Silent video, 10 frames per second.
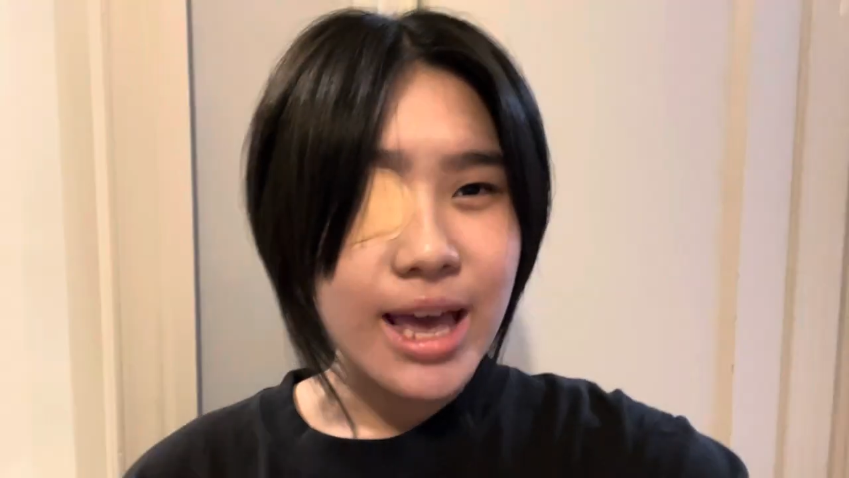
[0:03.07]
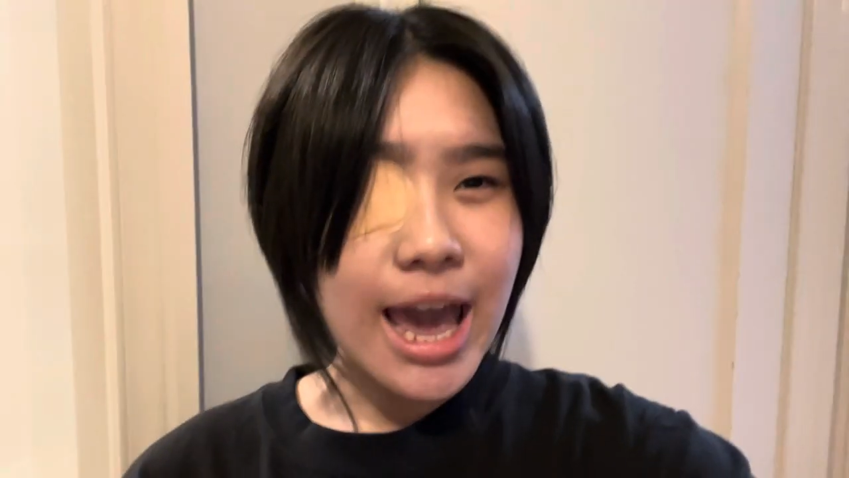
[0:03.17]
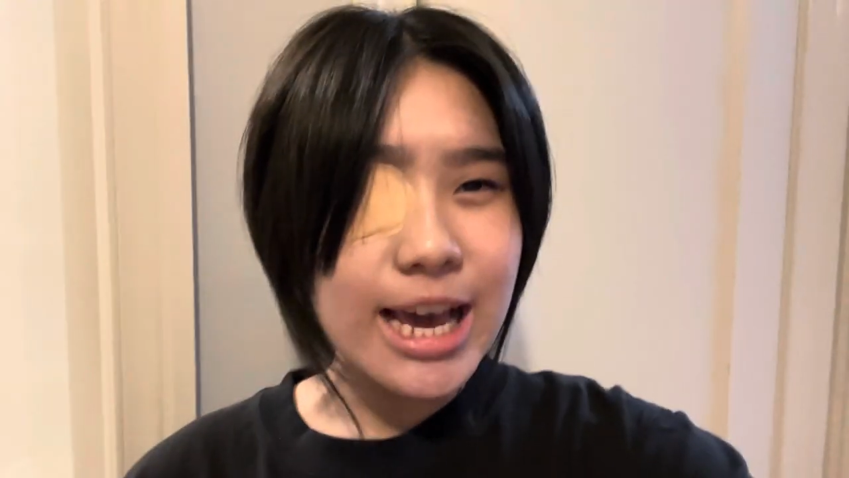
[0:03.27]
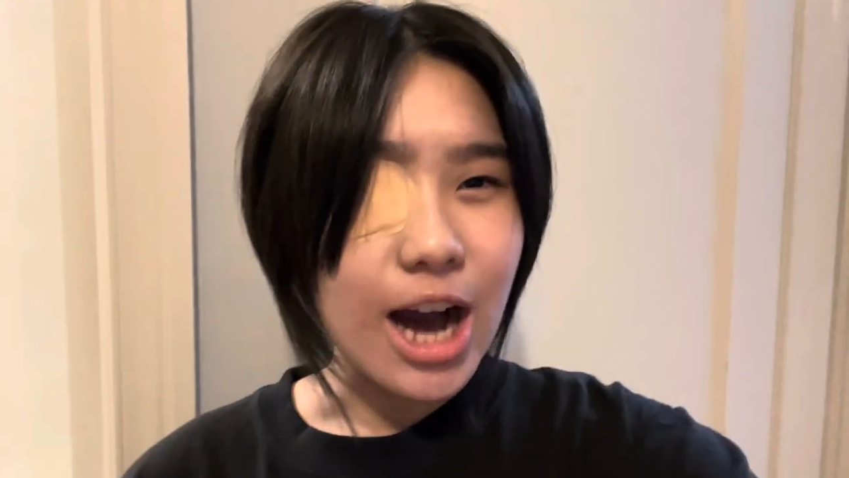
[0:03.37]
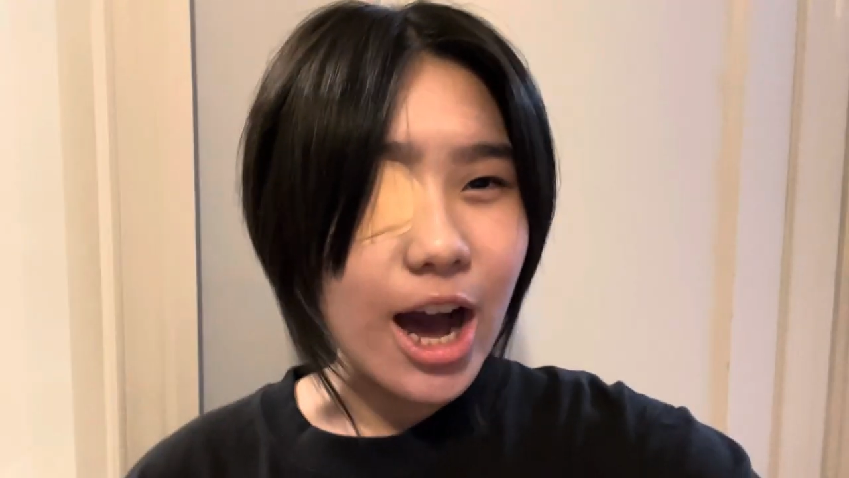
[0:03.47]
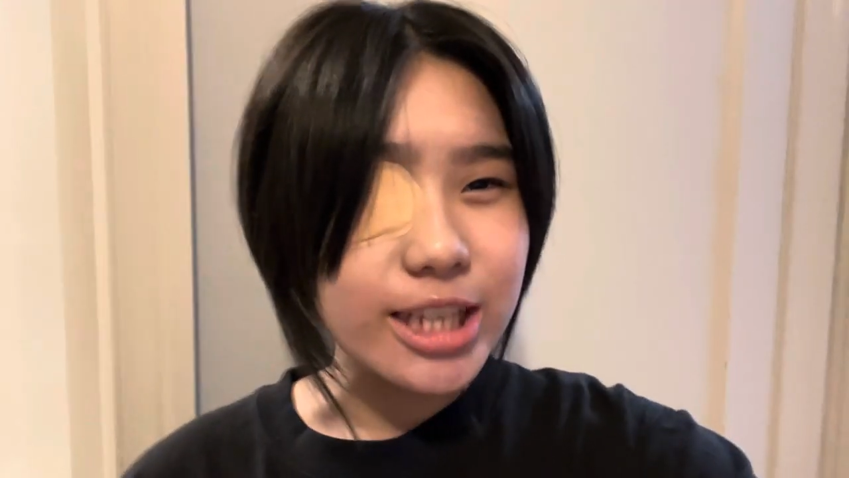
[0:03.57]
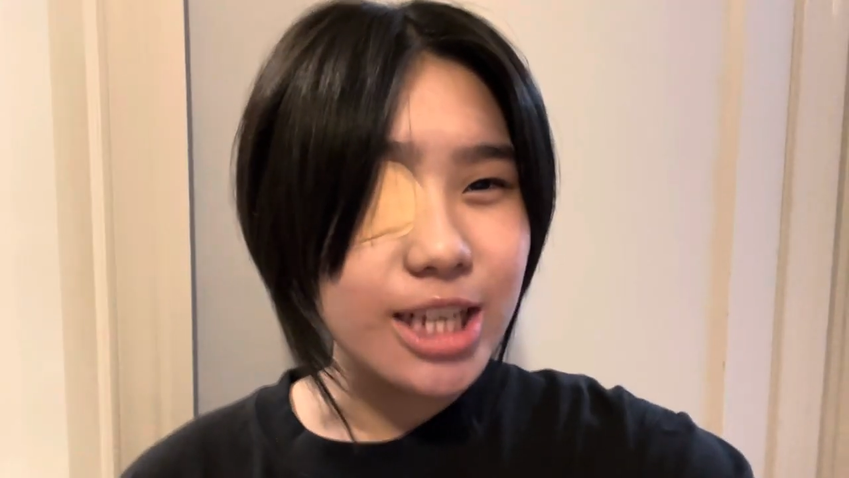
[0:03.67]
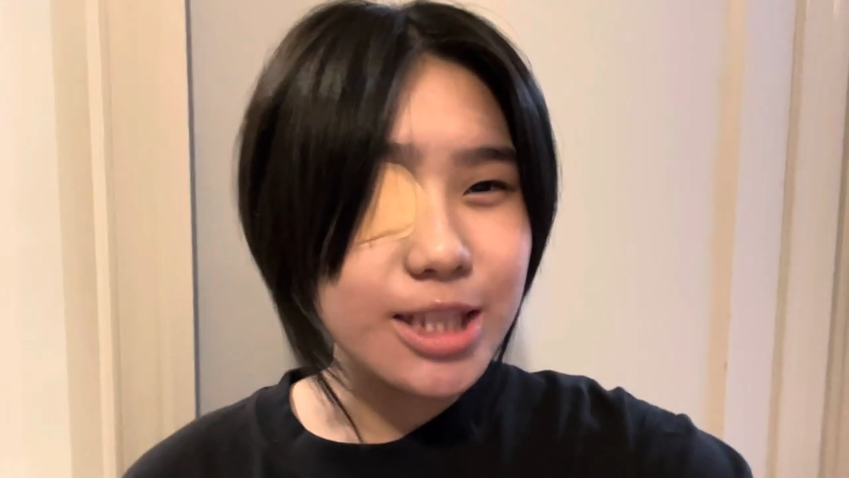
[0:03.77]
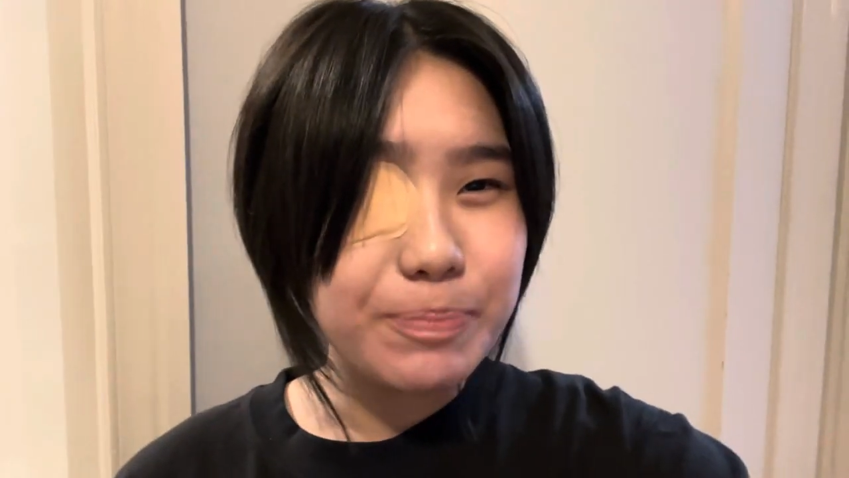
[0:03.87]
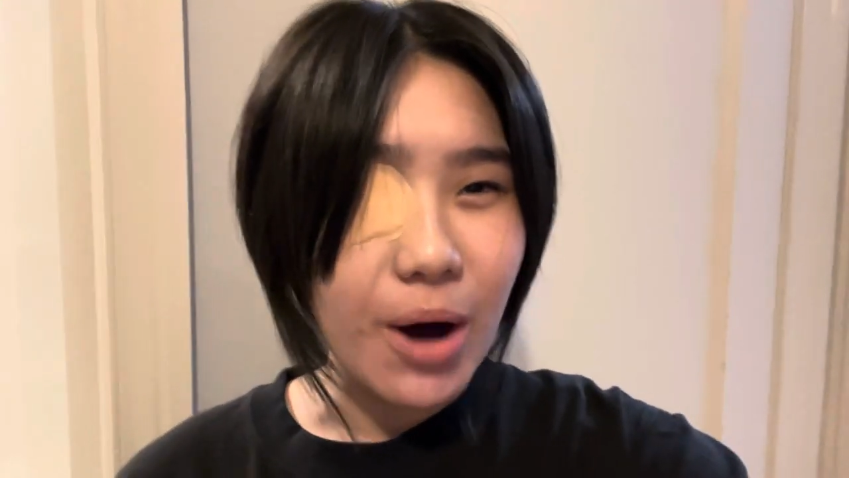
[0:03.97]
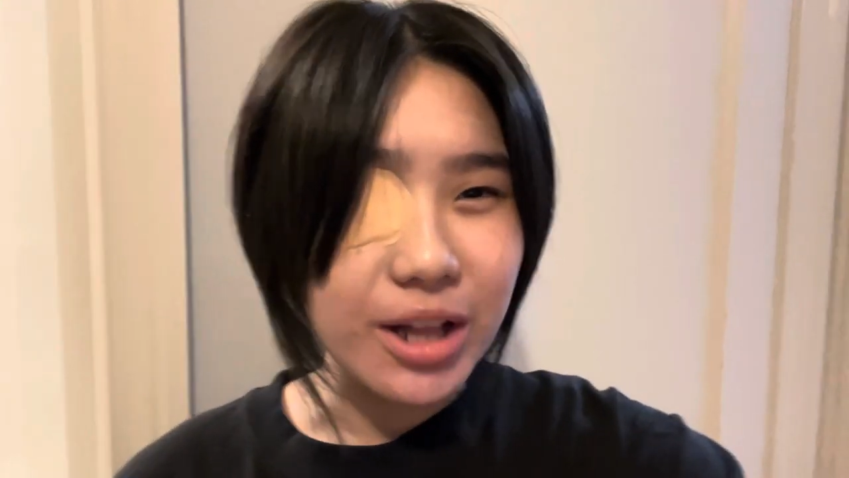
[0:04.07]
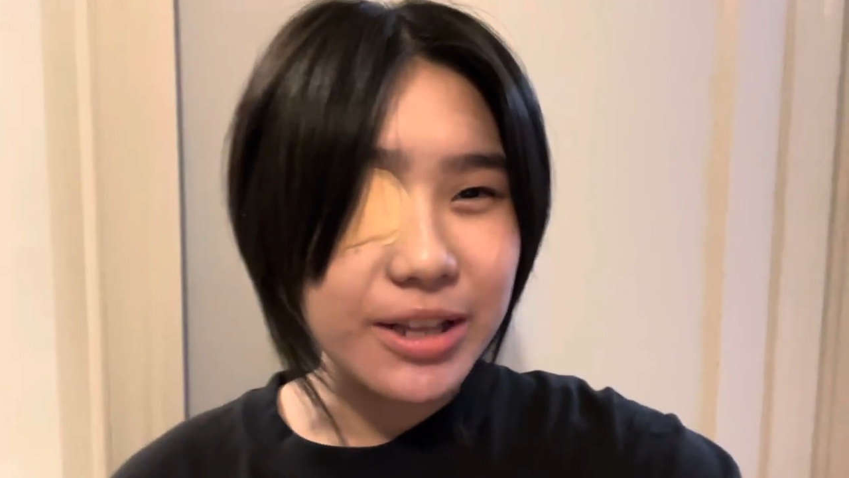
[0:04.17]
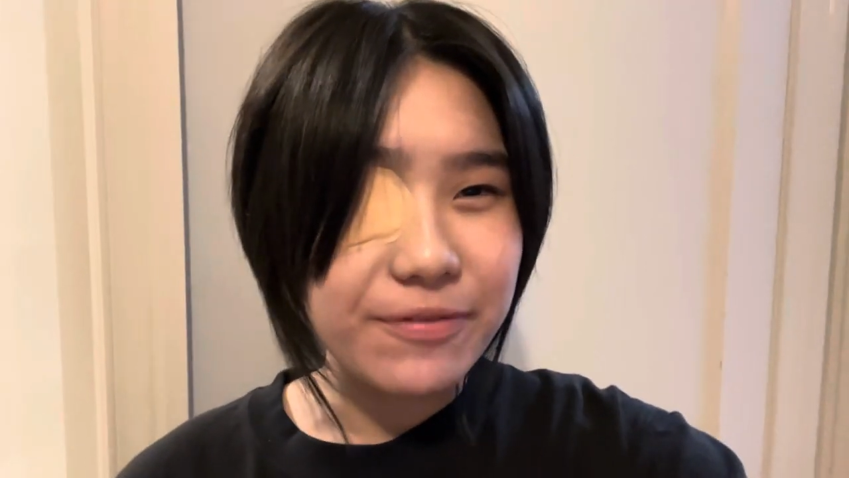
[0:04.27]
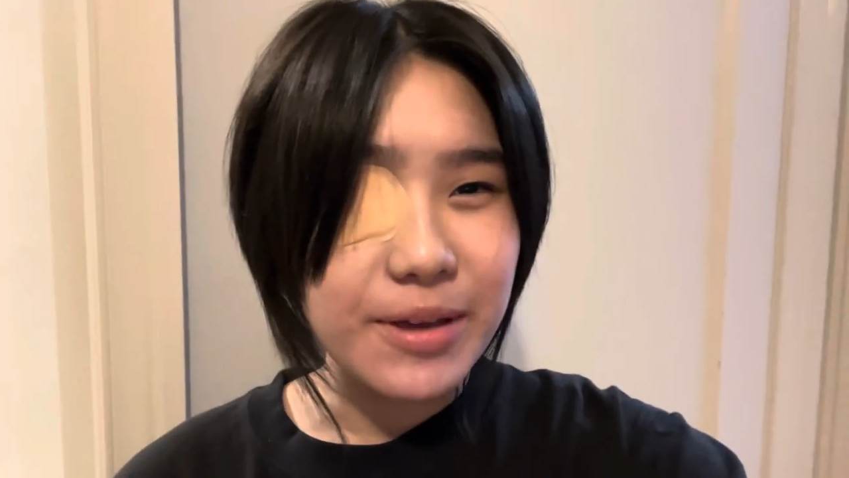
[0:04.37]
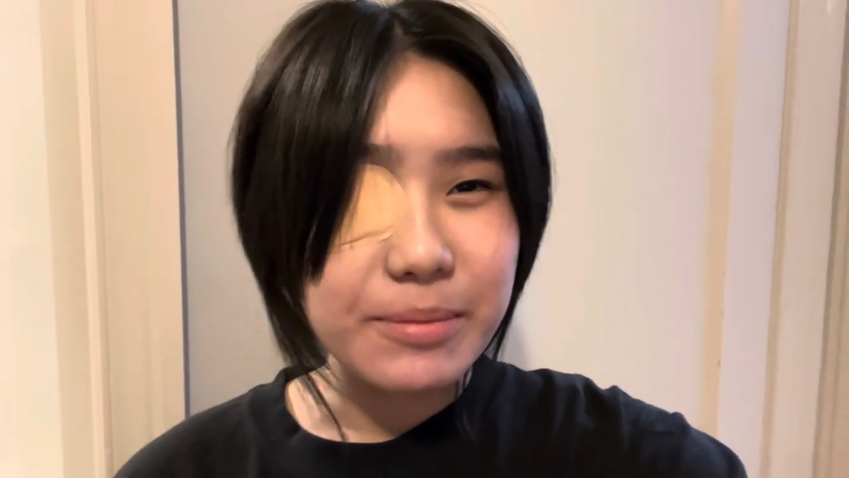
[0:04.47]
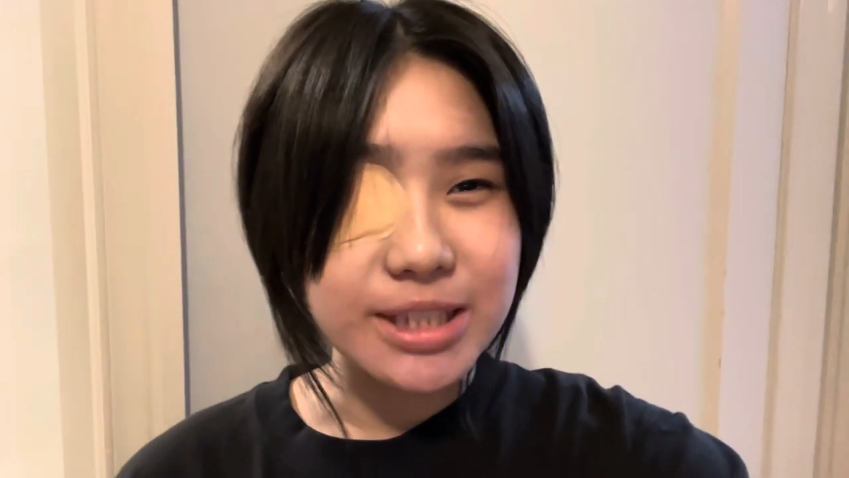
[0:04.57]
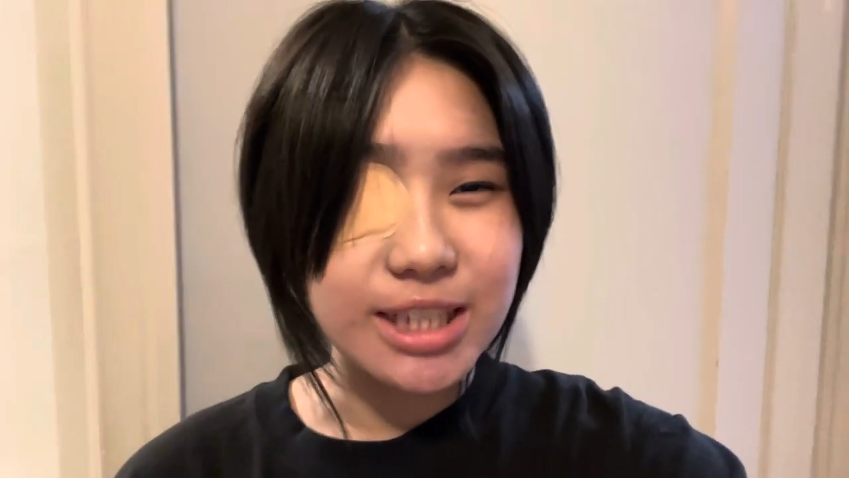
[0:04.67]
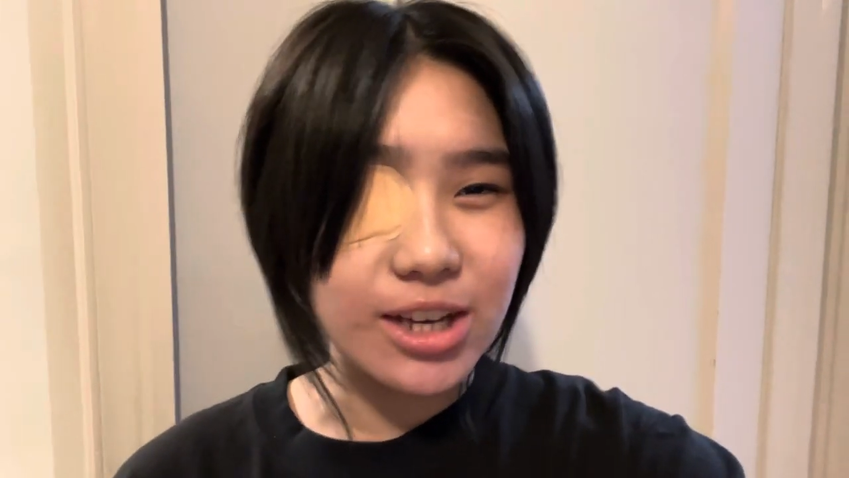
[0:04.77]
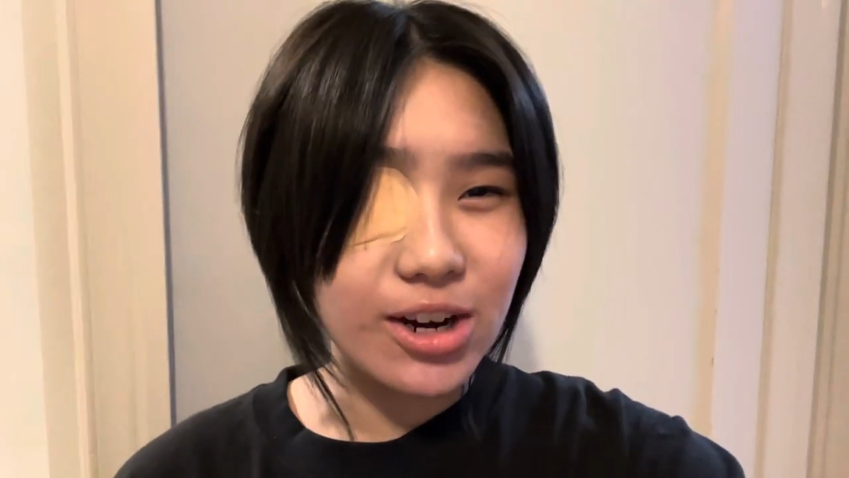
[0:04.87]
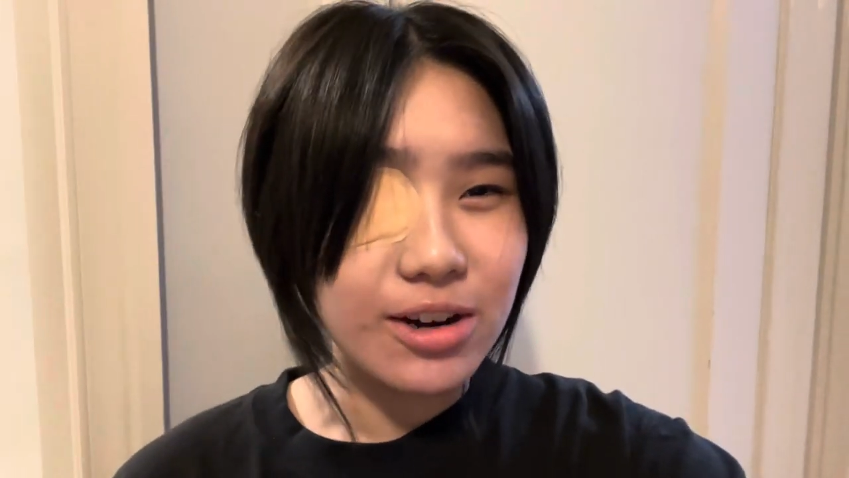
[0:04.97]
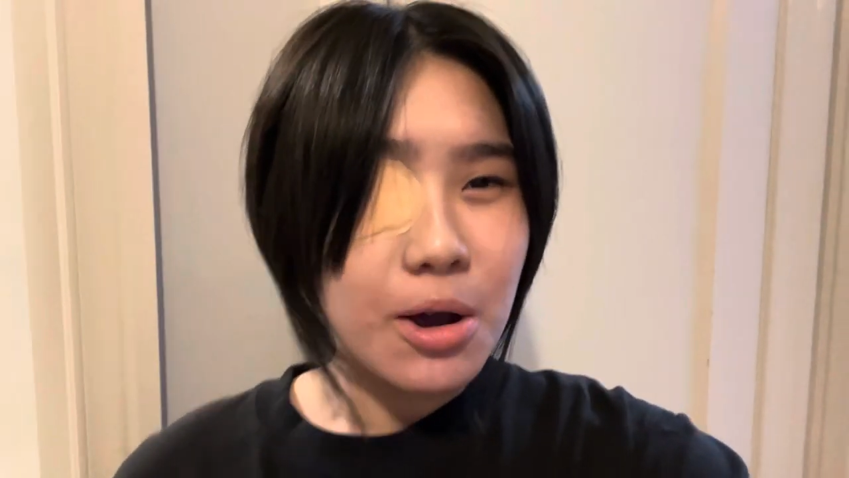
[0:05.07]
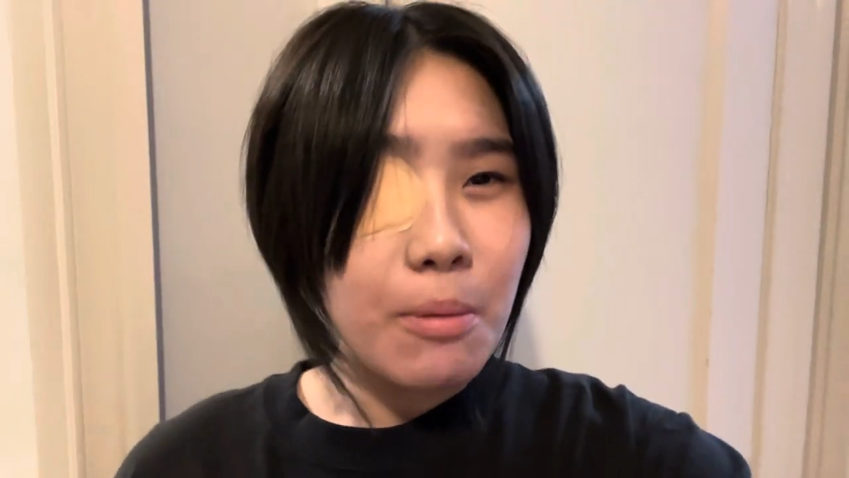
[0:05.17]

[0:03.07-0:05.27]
Hey guys, it's Polyphemus here.